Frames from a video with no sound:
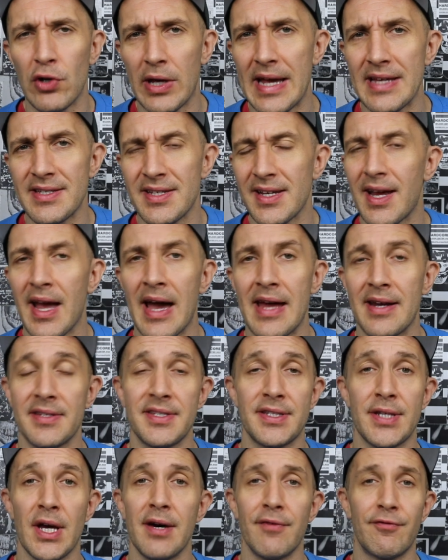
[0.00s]
gazing kind of
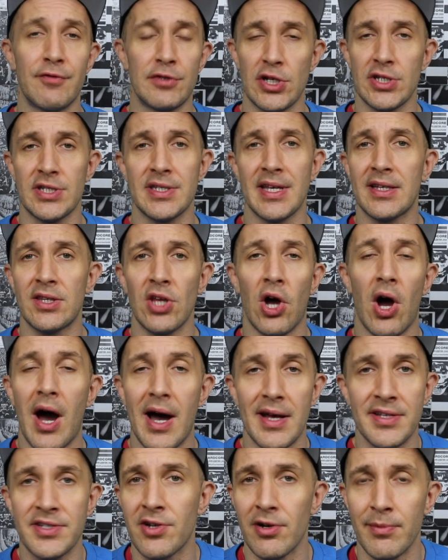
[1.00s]
stuff just like the
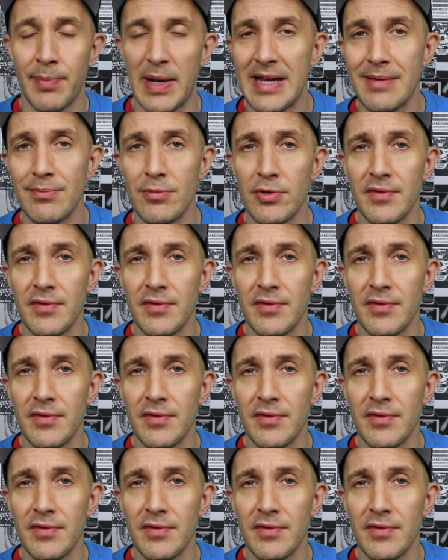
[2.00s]
oscar bait